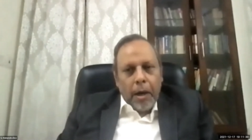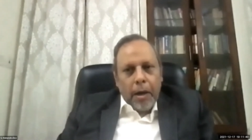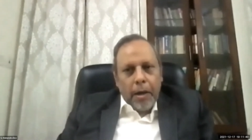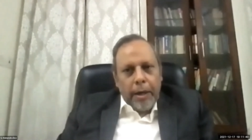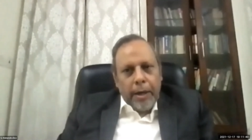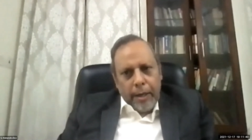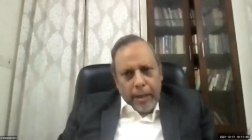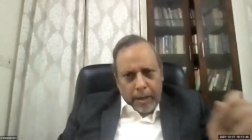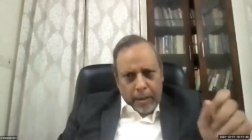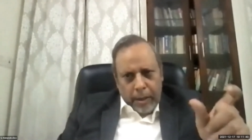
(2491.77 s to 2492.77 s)
In
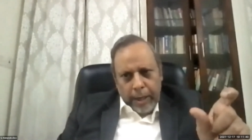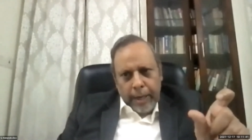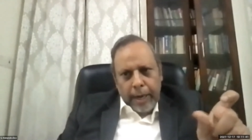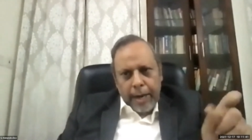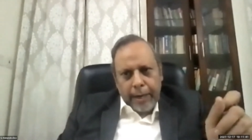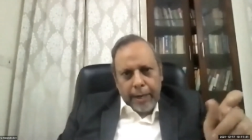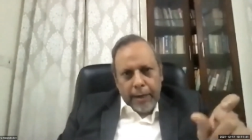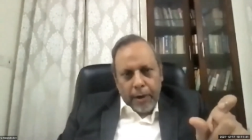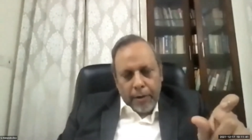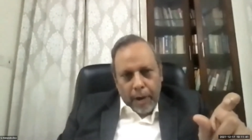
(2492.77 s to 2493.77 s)
any country,
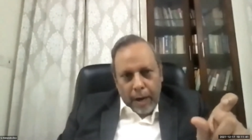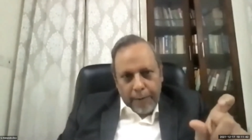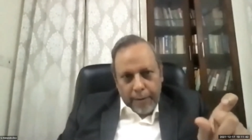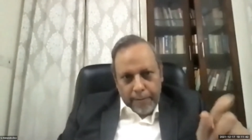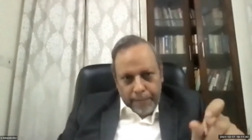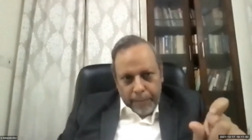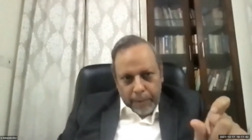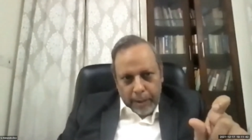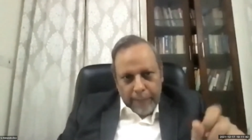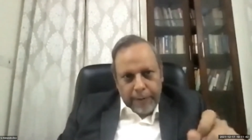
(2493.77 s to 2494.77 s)
you have
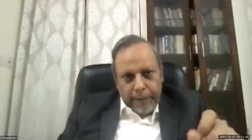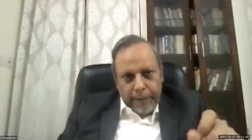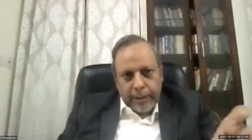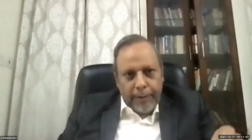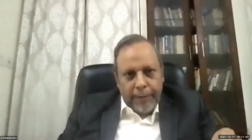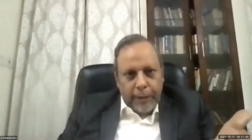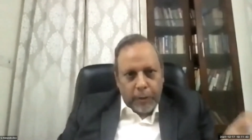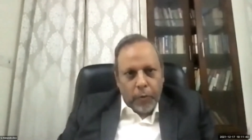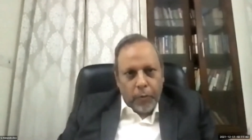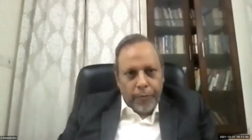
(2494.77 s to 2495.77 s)
differences
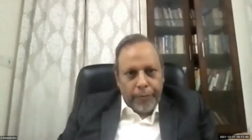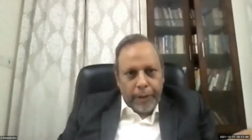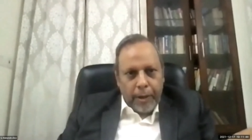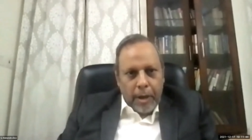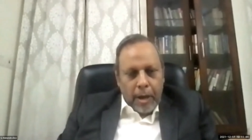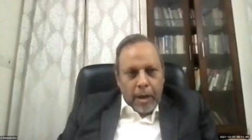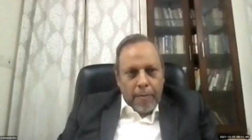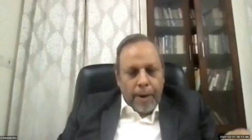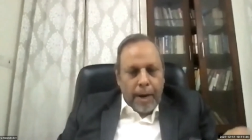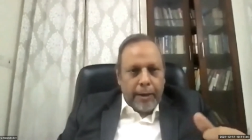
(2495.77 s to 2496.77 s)
between the two.
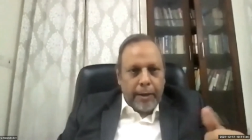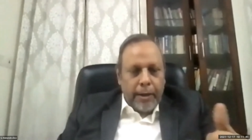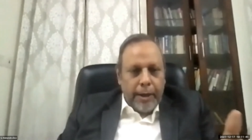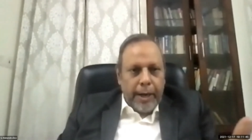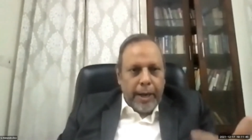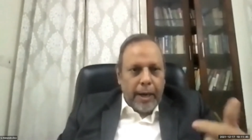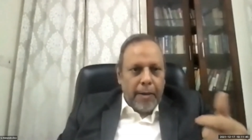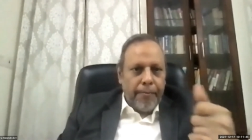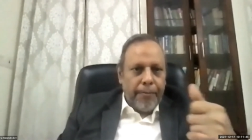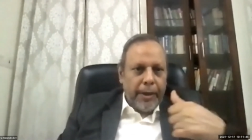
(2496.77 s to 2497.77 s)
But in
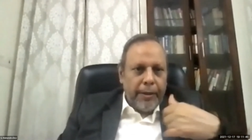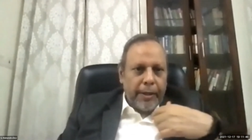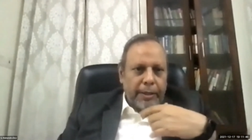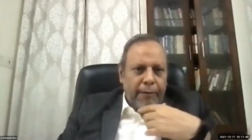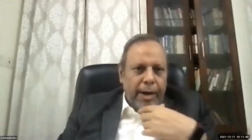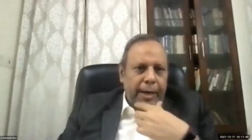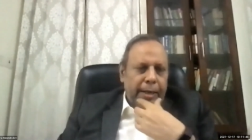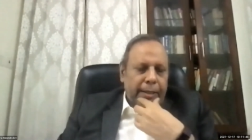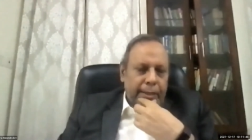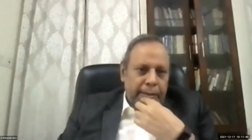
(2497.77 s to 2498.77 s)
India, in the
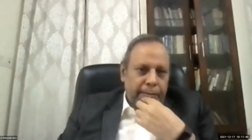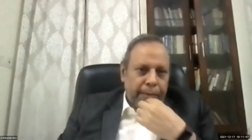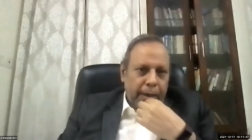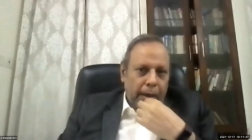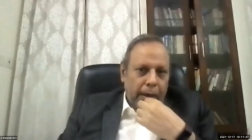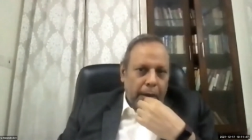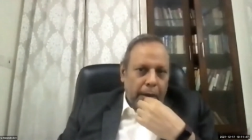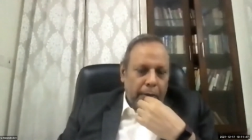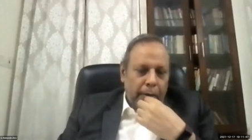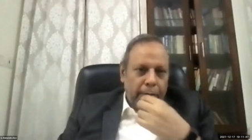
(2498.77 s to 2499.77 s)
70s,
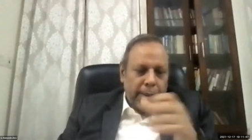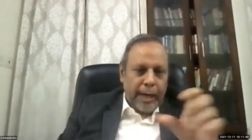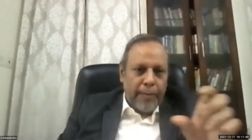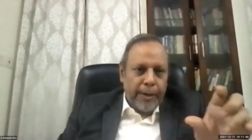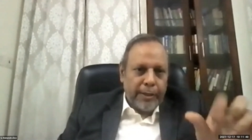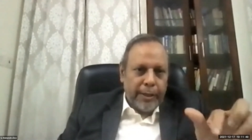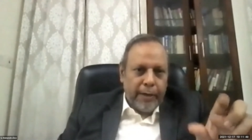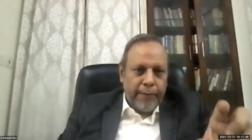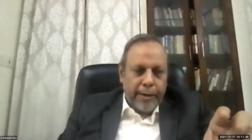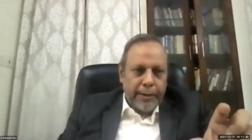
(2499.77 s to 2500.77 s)
it was 10%
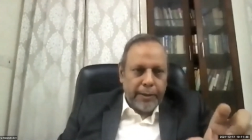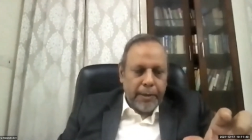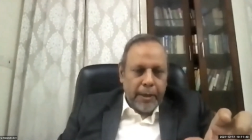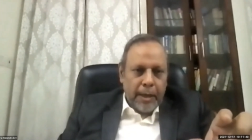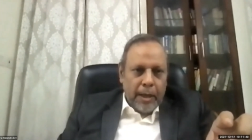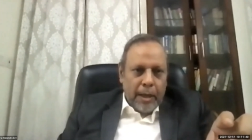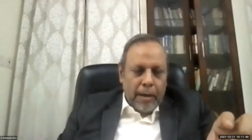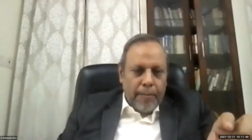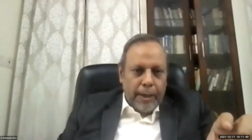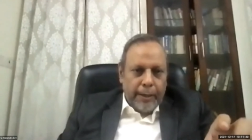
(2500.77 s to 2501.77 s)
difference.
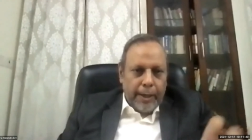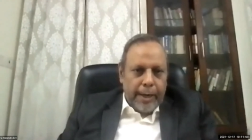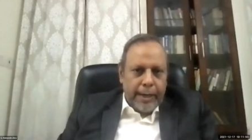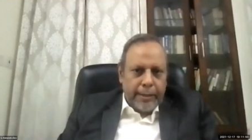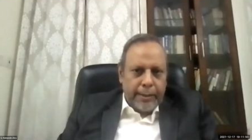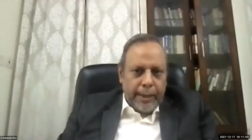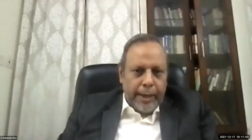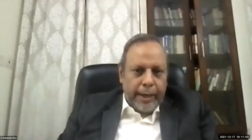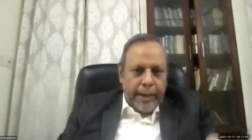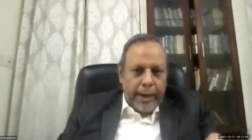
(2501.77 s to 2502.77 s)
But the latest
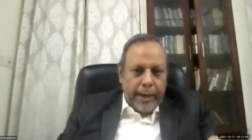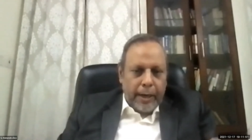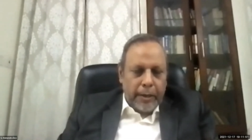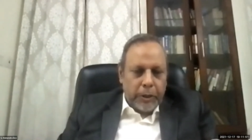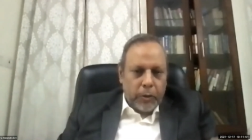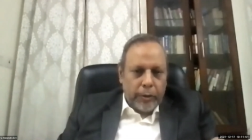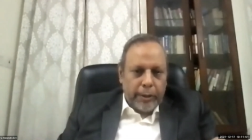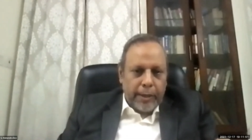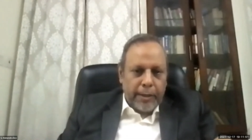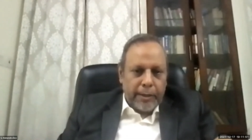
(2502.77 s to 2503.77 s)
leaked data showed
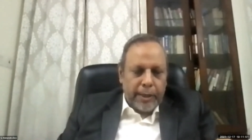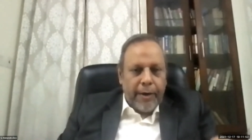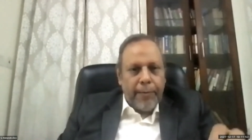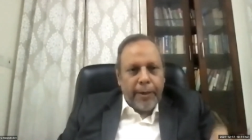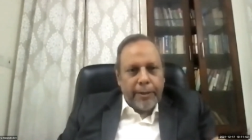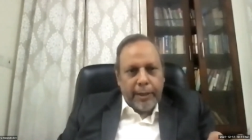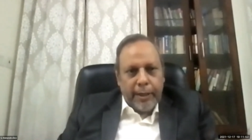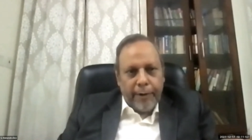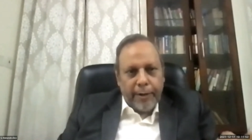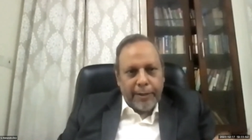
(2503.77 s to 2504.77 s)
that 70%
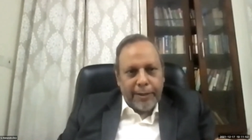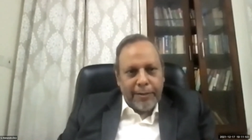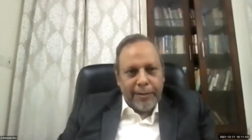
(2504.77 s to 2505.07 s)
difference